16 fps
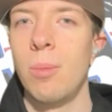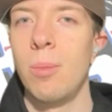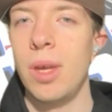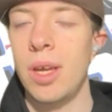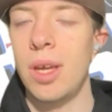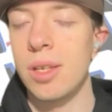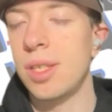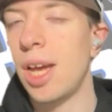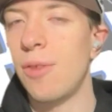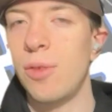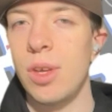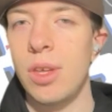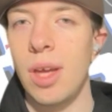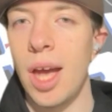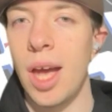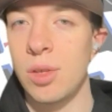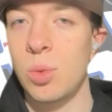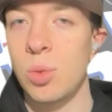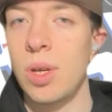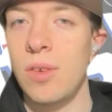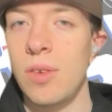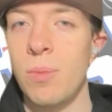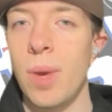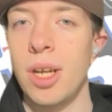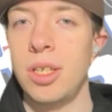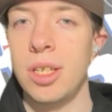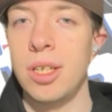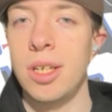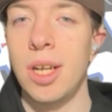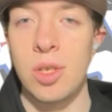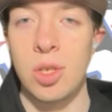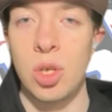because as you've mentioned,